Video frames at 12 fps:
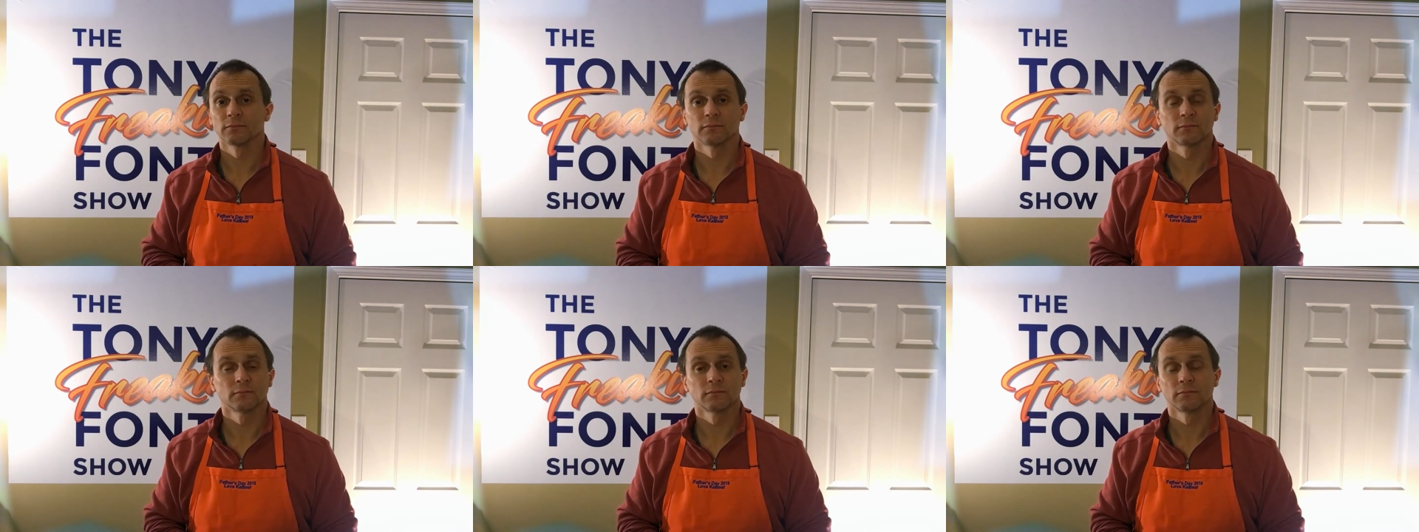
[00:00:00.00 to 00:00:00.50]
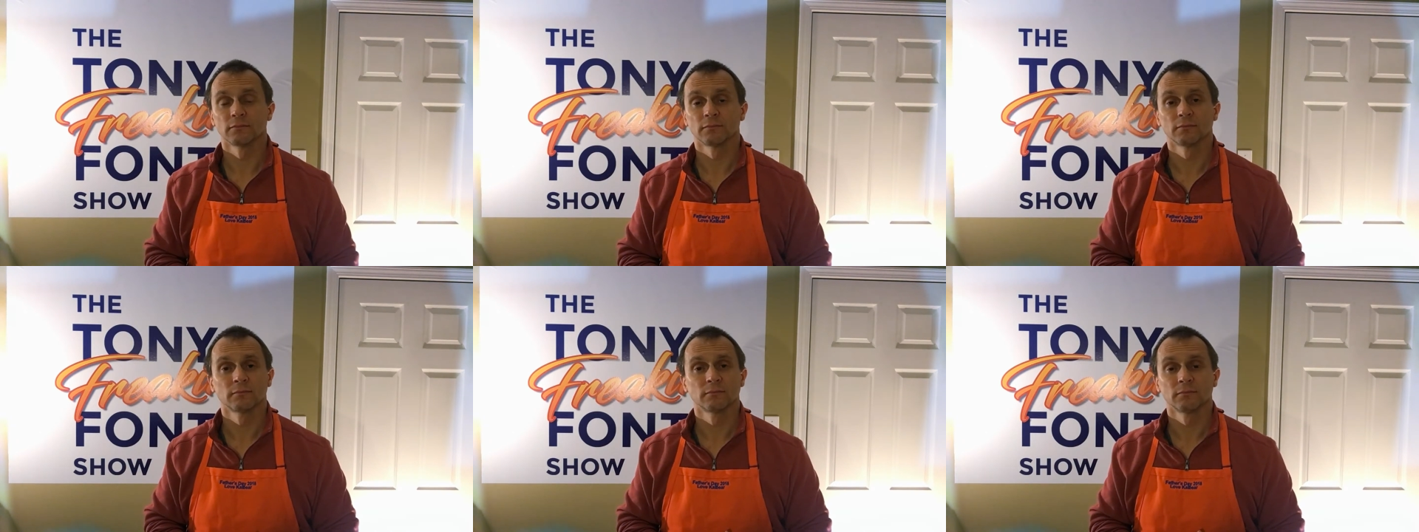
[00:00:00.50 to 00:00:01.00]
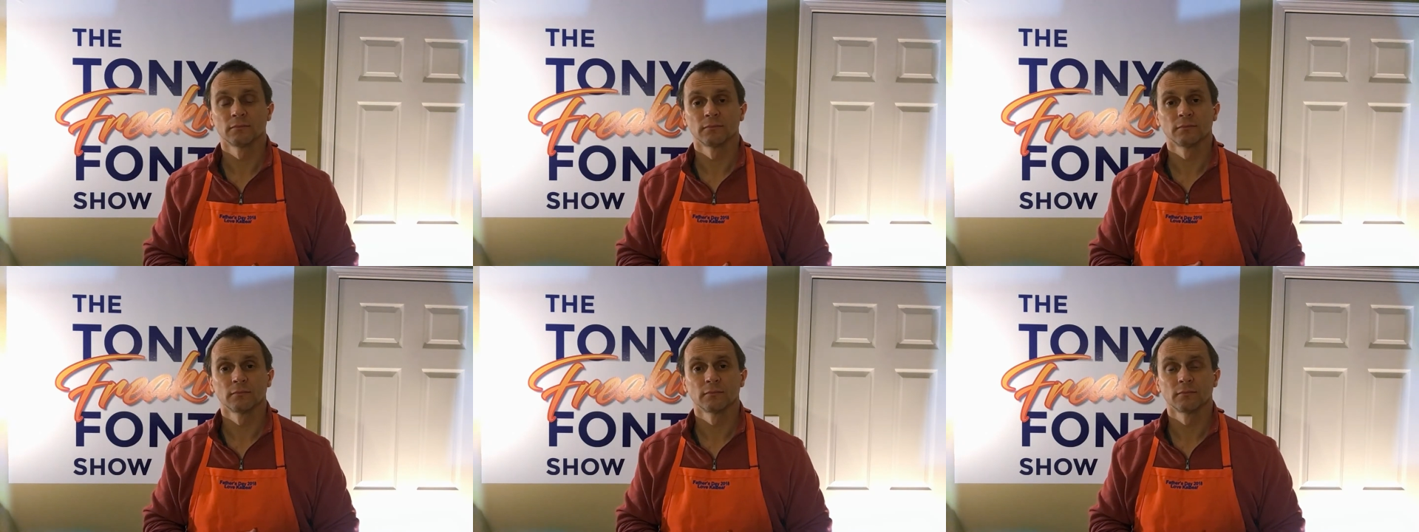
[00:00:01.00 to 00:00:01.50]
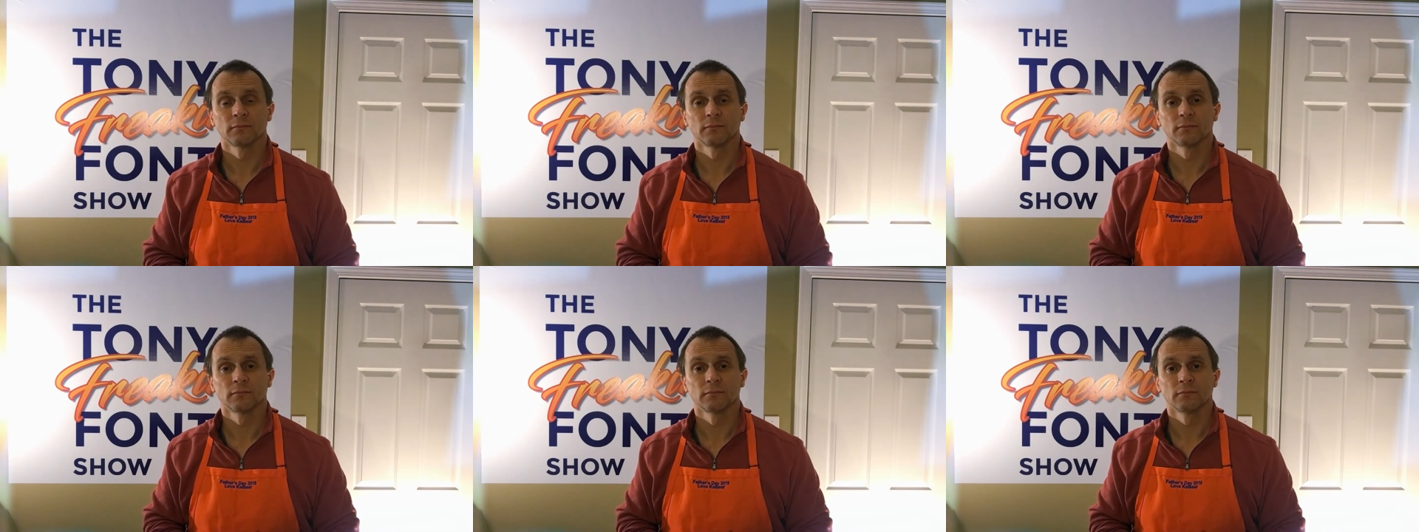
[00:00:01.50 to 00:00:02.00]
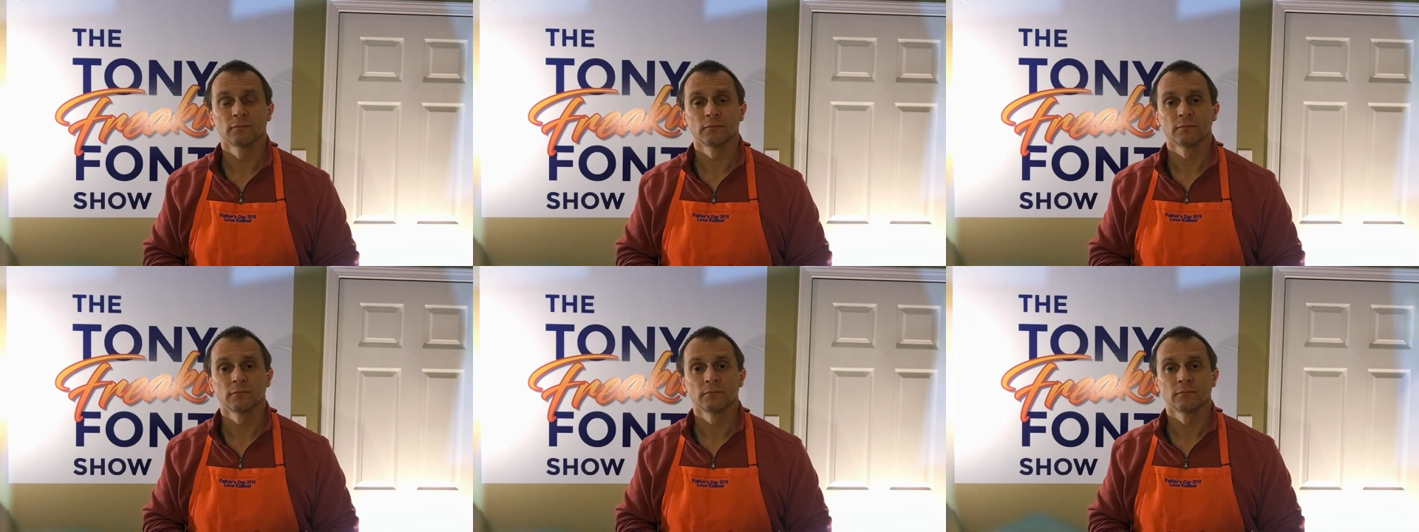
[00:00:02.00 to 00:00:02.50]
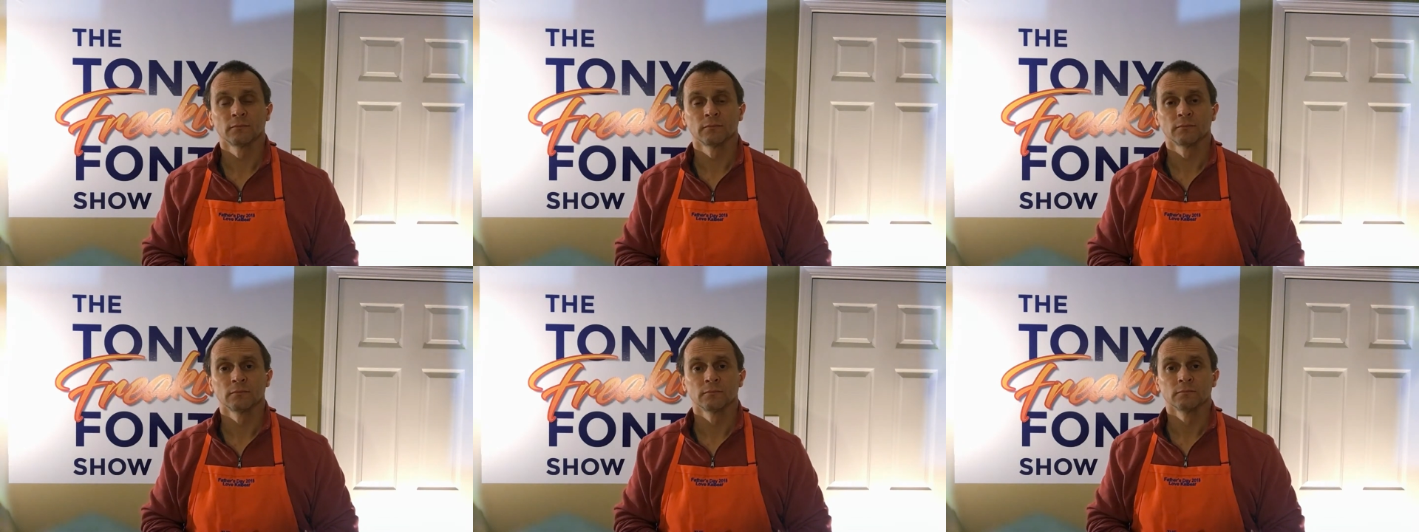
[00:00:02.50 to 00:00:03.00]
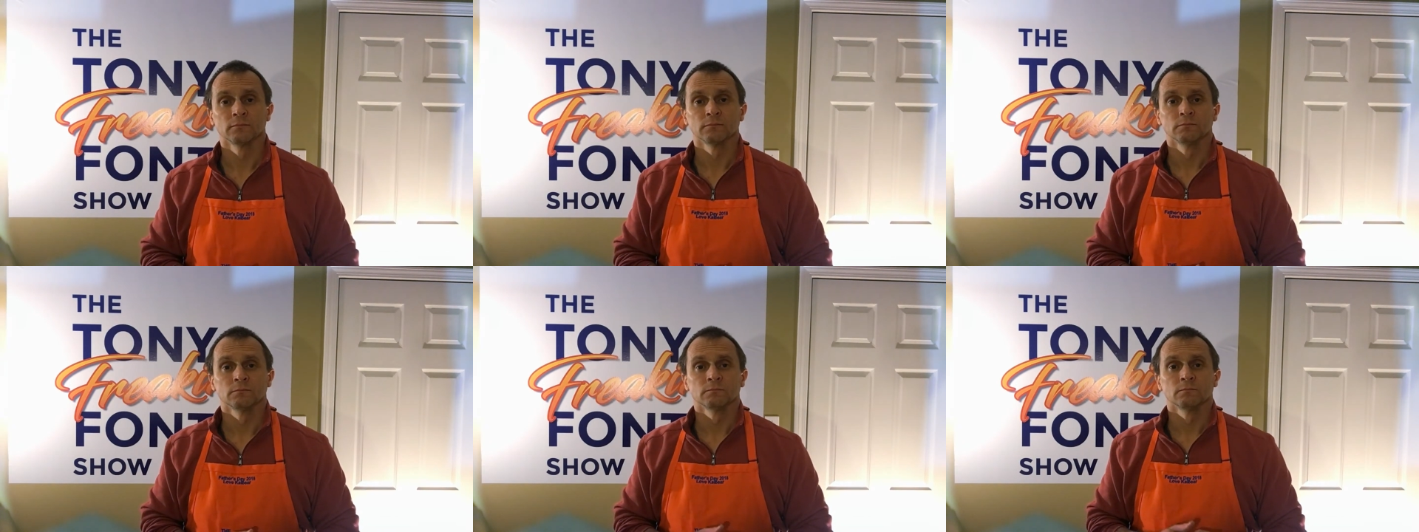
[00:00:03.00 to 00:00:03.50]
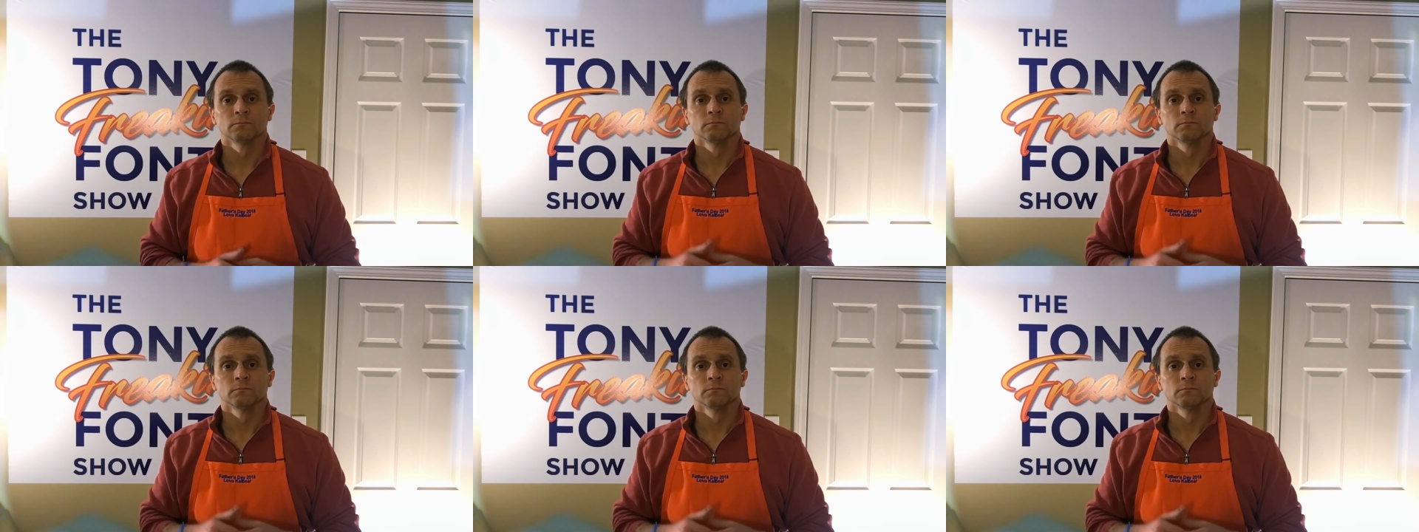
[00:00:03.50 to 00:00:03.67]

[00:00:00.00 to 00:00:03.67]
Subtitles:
Nothing is said.